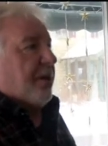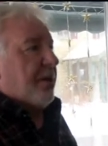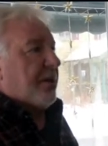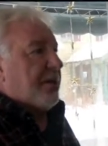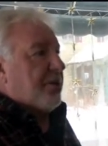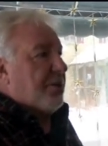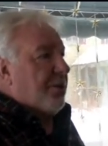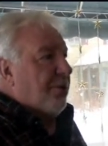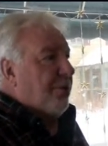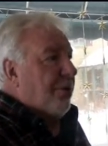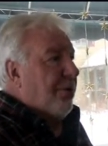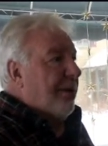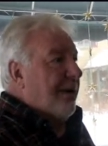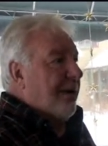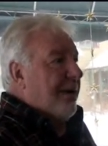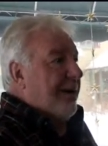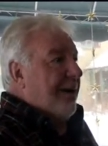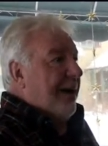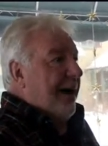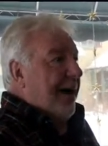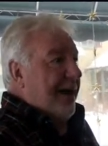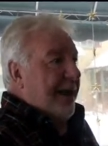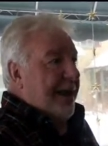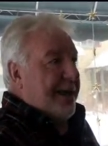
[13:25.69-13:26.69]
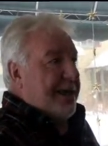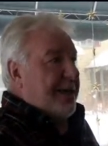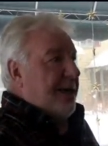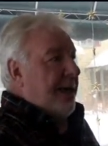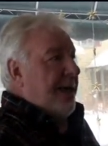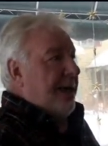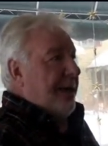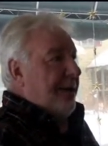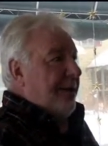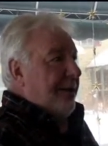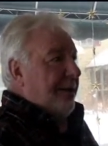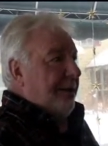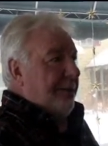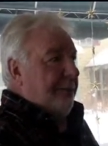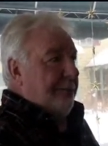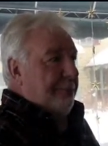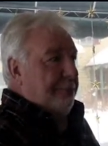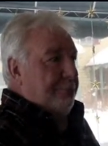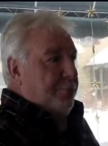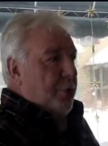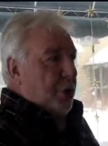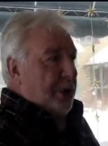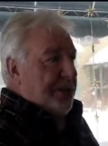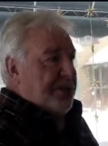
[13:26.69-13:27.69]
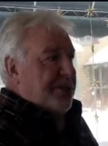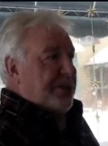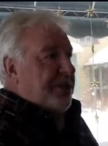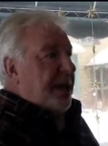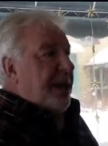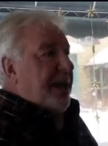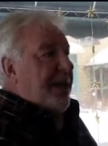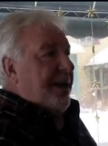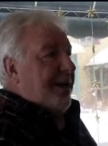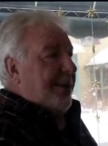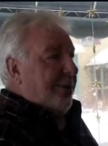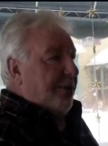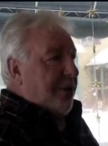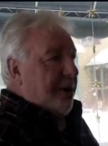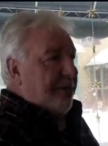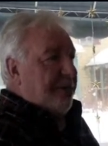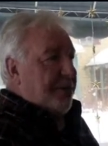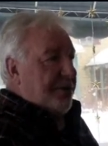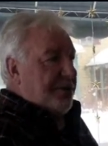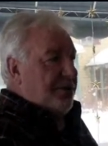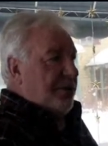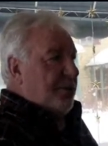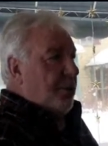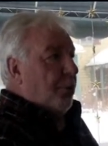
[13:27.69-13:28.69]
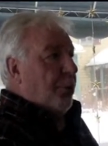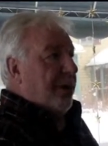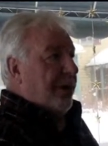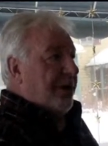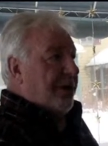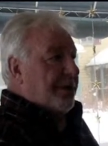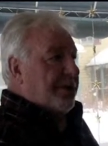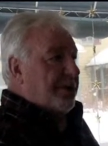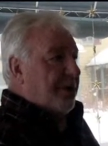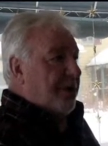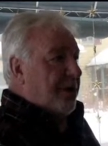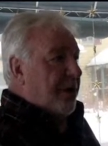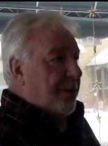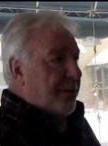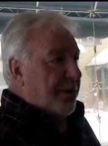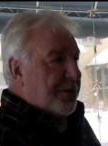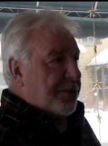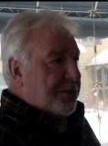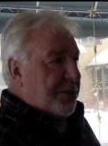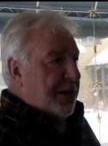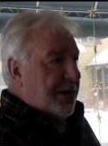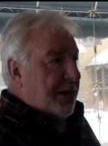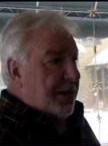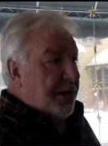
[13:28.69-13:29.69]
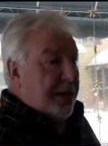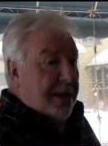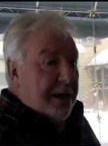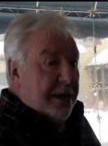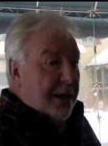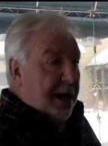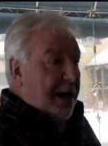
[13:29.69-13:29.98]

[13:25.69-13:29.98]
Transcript: So, and I can't put a sign on every stone I disagree with saying